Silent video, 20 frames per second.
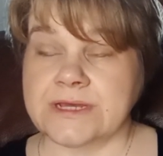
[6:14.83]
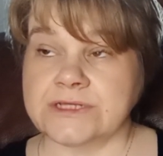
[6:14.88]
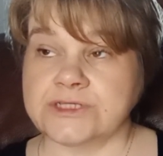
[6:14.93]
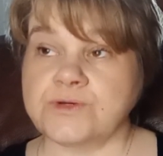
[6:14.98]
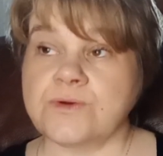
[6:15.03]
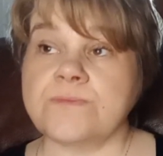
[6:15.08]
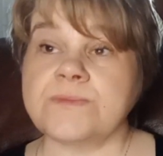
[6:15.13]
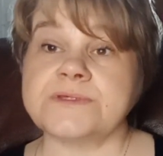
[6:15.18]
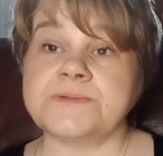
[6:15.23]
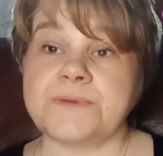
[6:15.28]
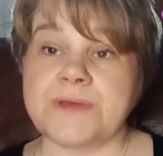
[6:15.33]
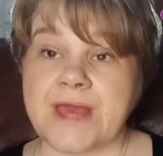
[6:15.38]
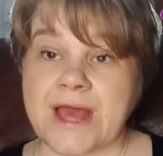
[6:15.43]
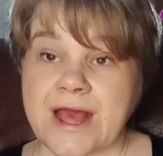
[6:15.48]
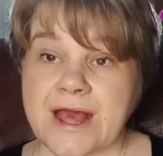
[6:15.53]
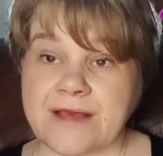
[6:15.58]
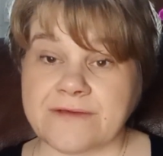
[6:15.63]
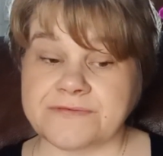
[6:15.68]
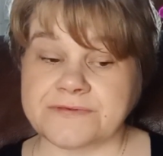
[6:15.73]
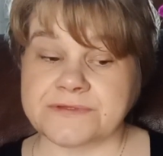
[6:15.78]
So it must be
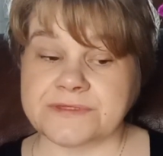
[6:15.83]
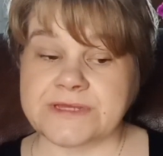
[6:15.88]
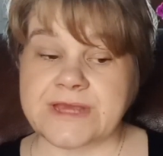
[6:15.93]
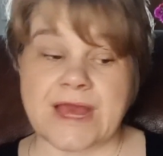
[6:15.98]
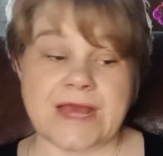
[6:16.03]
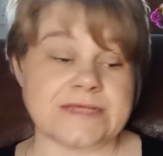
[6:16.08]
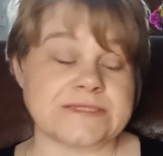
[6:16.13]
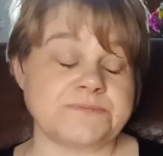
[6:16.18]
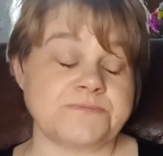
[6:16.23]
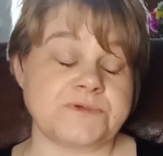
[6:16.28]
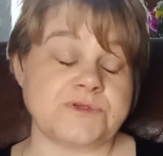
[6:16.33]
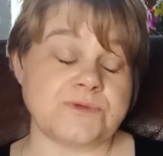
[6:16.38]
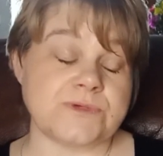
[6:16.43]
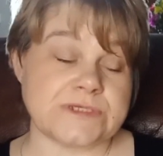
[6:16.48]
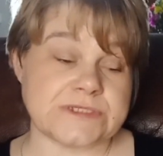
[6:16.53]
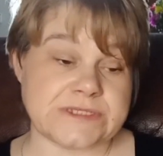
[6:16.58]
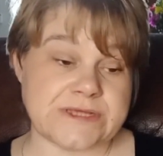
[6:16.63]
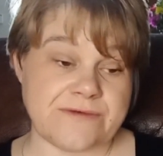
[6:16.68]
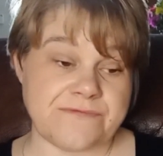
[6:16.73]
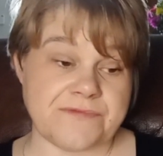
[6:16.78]
half, yes,
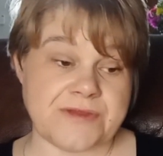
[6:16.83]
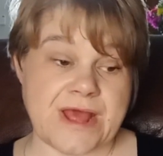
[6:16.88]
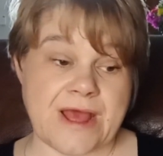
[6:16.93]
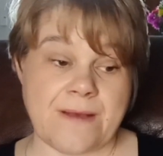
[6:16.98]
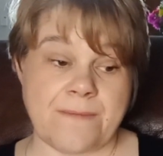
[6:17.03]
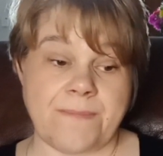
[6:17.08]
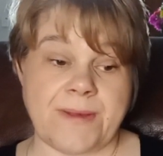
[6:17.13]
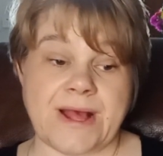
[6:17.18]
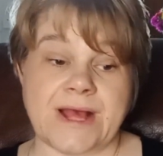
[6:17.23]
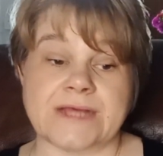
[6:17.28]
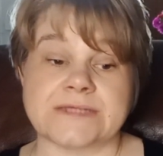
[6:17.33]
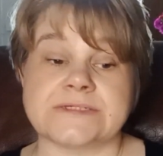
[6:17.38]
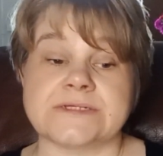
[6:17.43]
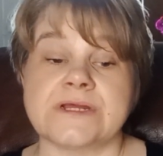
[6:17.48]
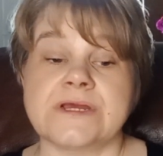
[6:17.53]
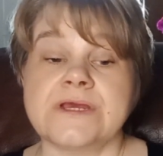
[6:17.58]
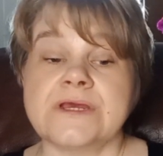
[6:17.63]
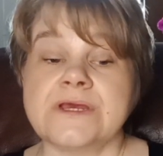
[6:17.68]
between 7 and half past.